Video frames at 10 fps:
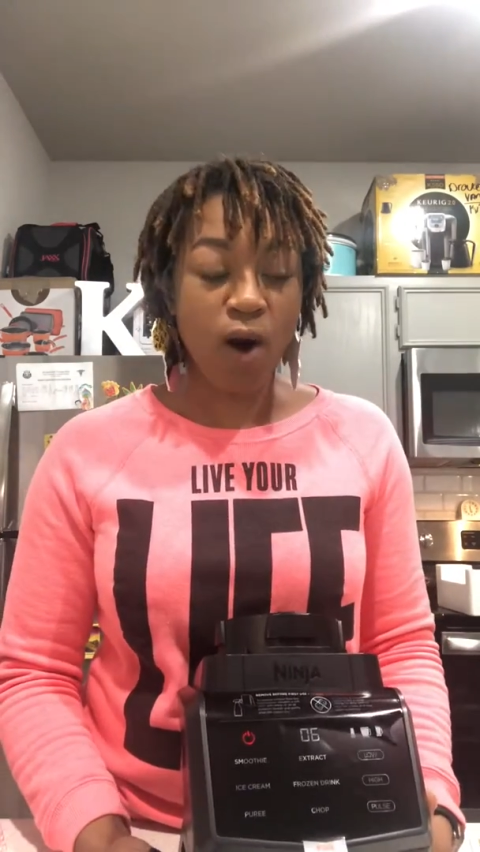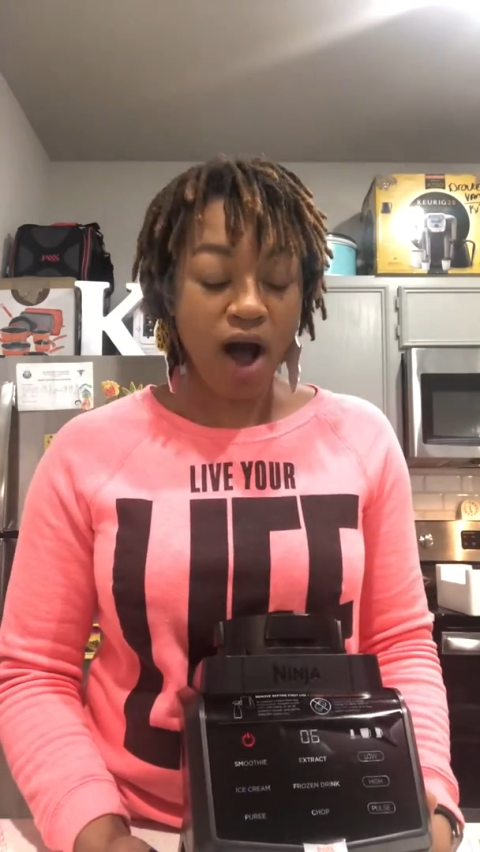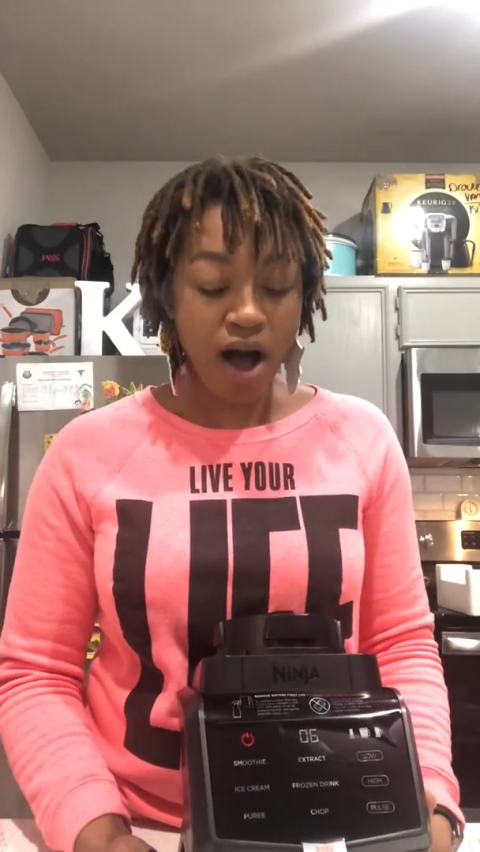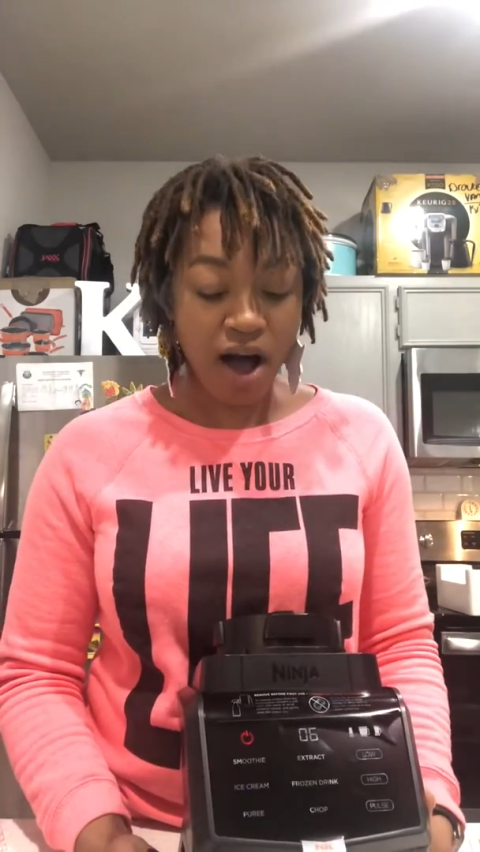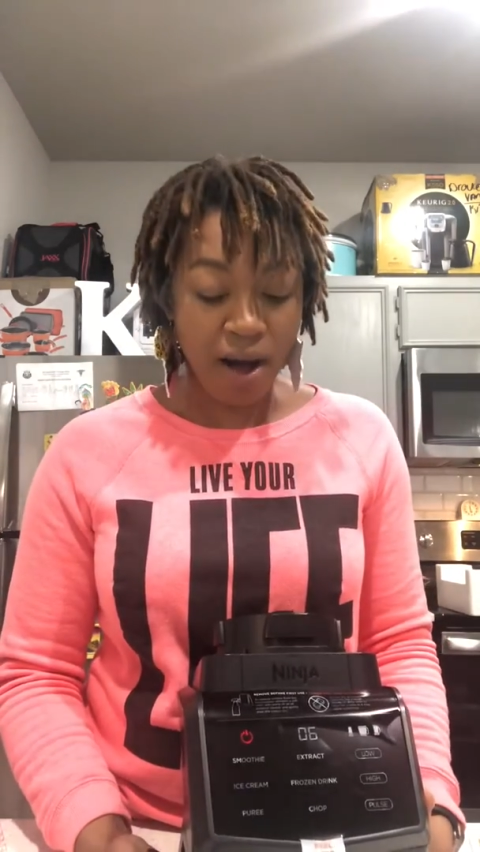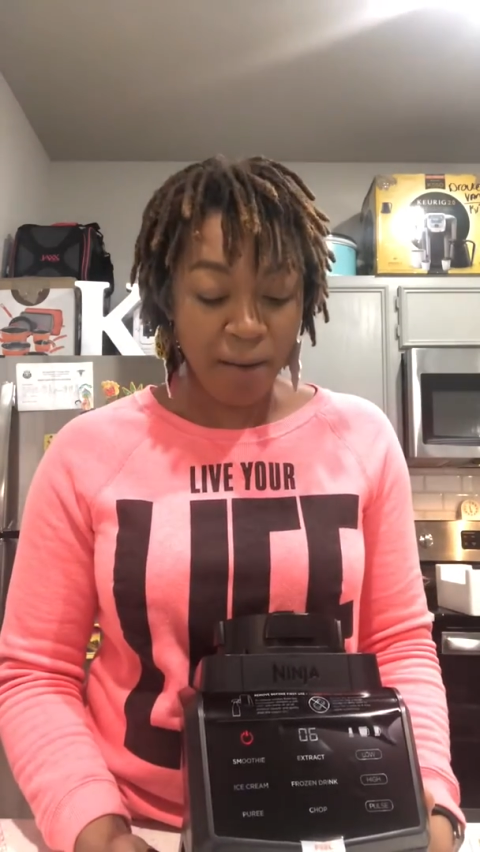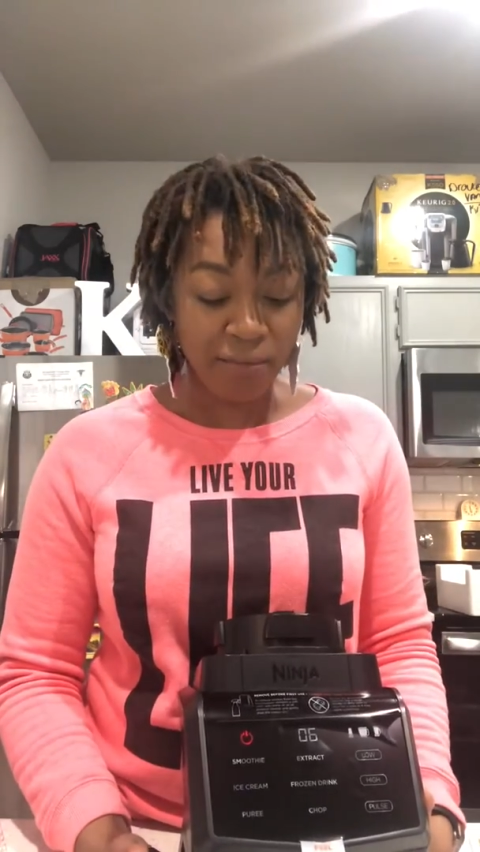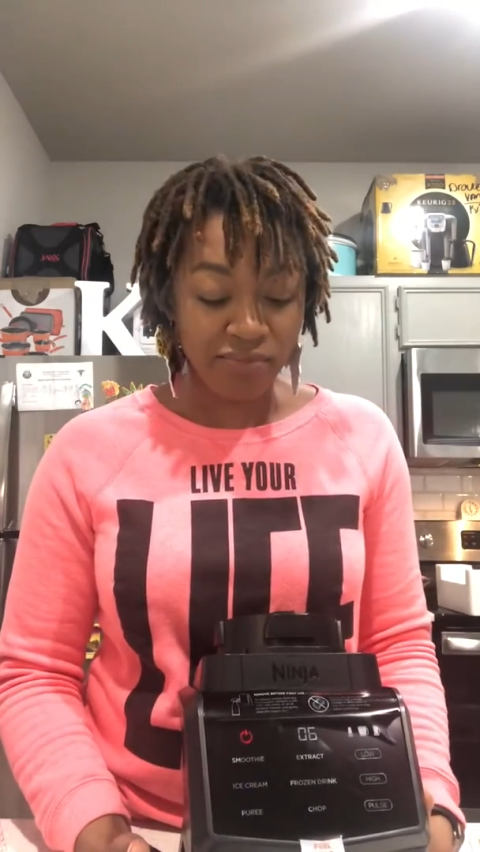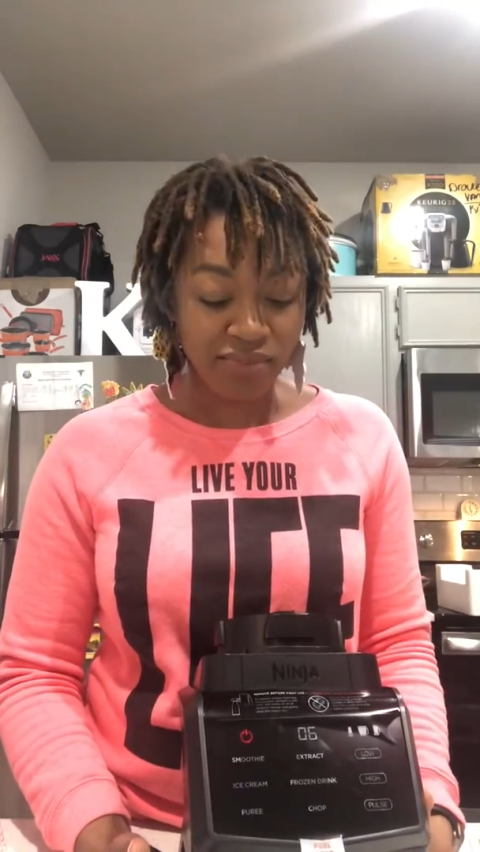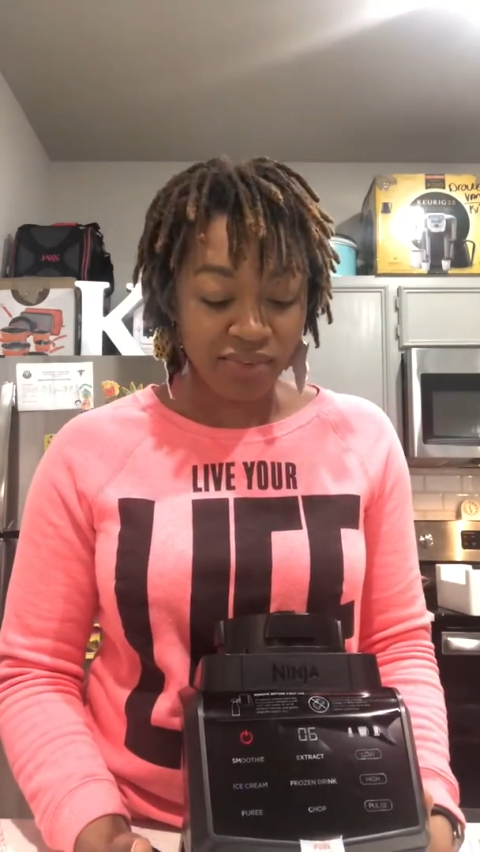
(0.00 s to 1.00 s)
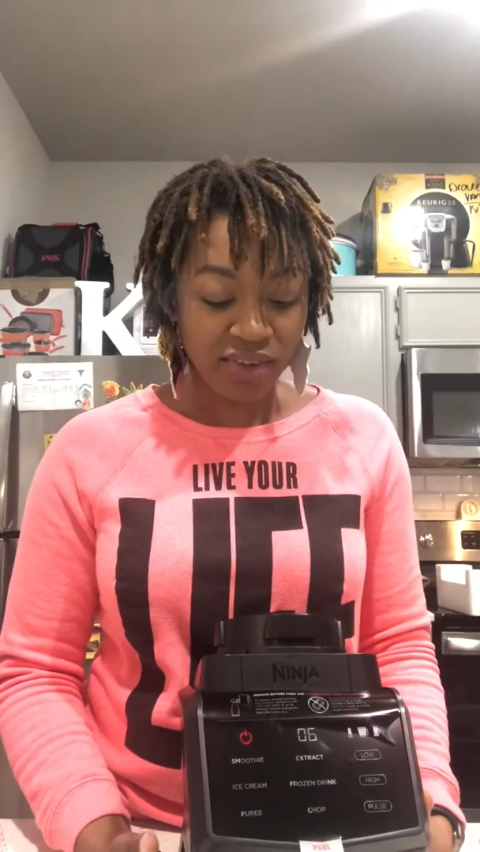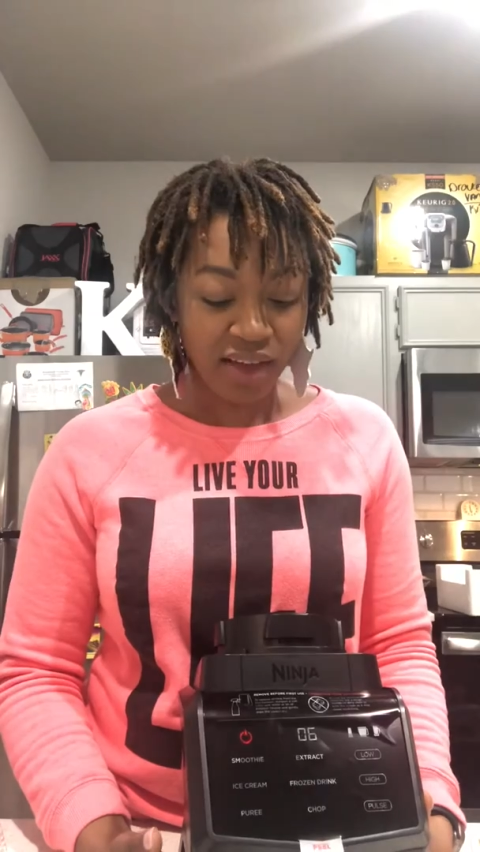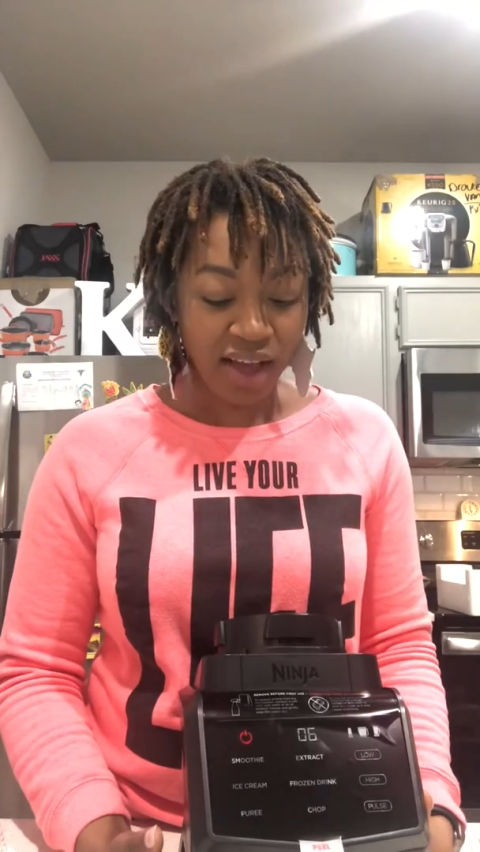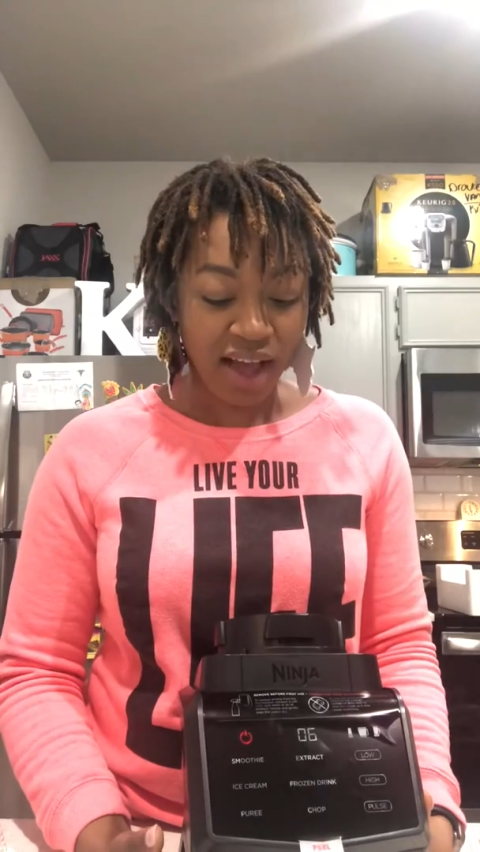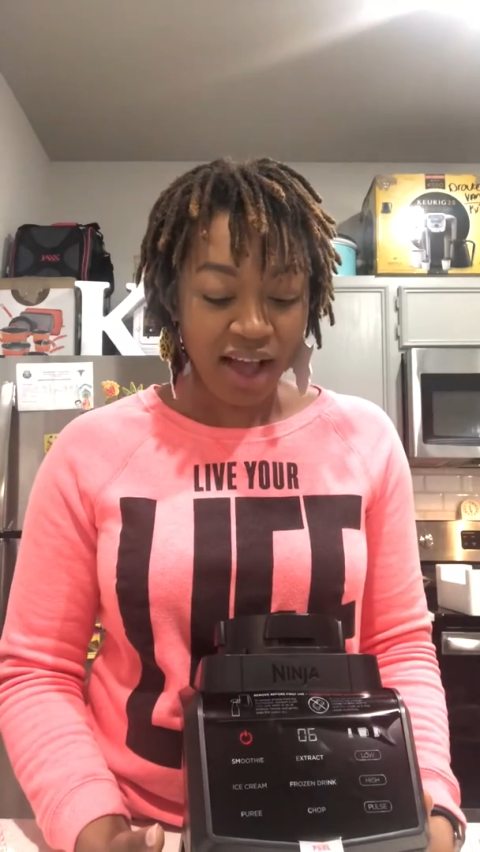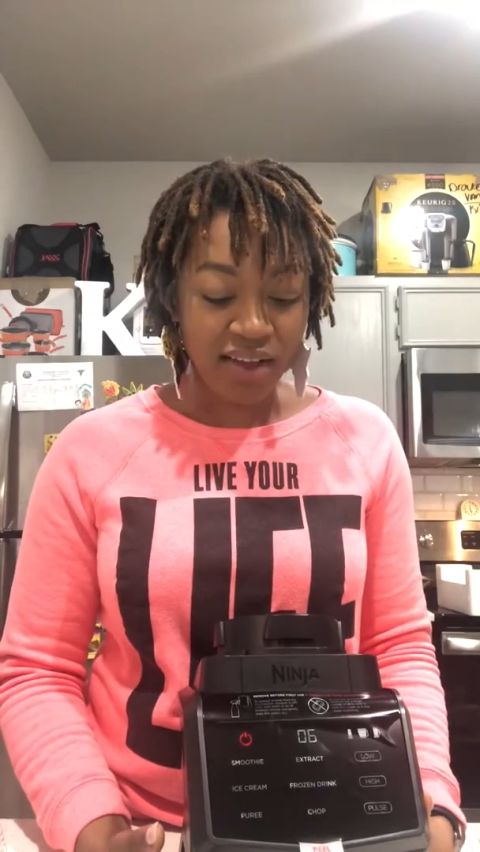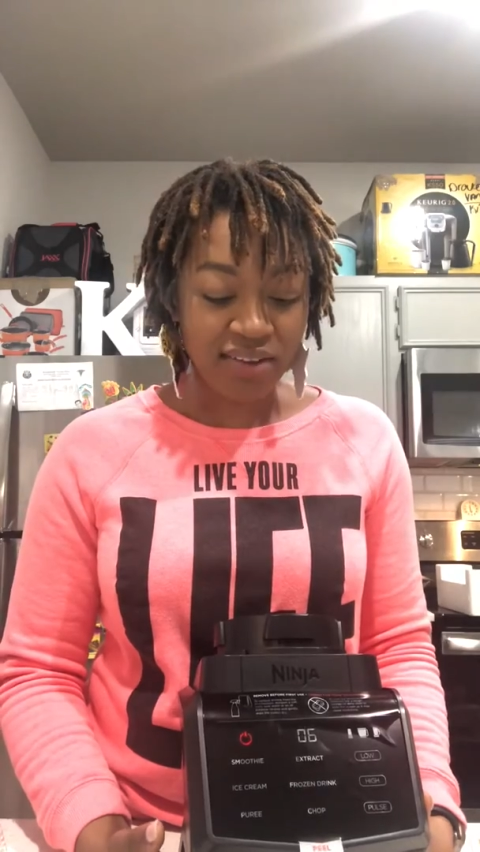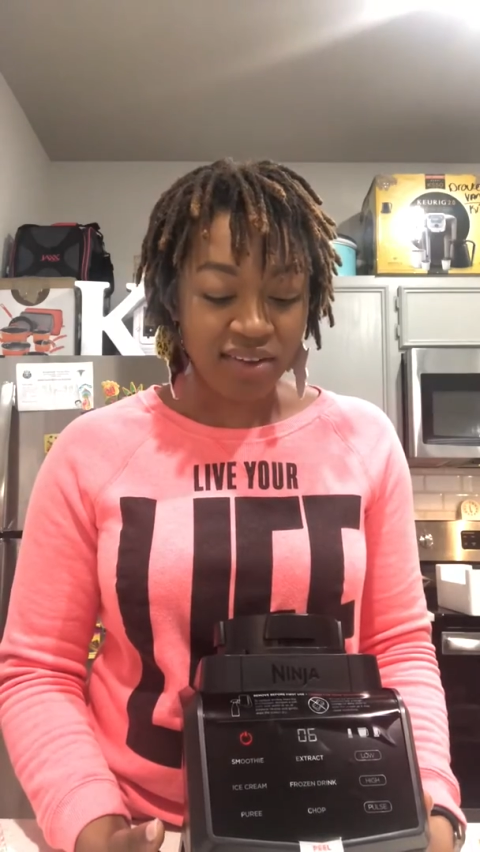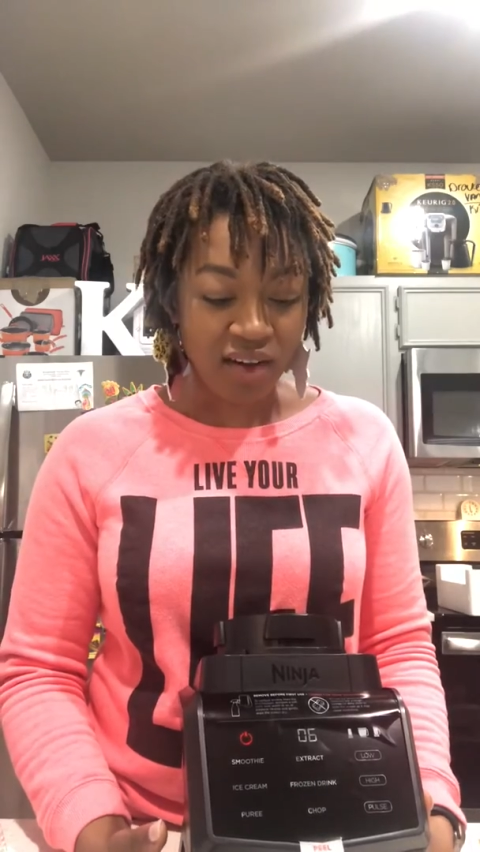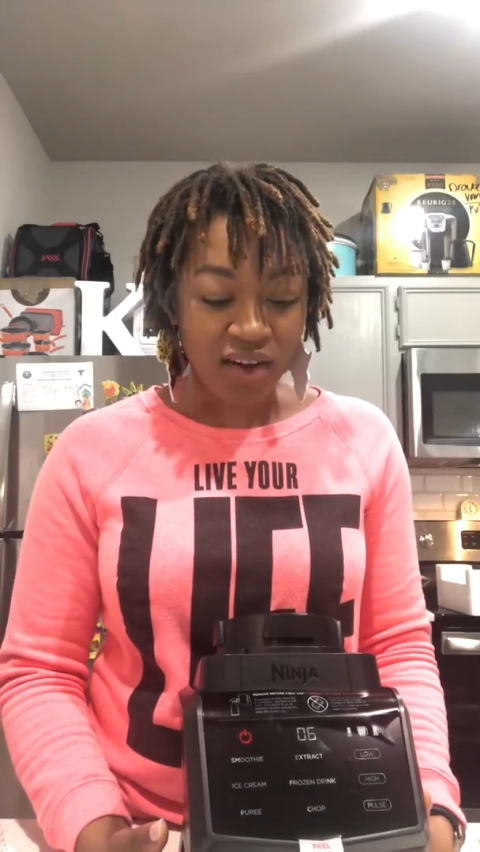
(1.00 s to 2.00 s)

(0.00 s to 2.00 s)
I was like,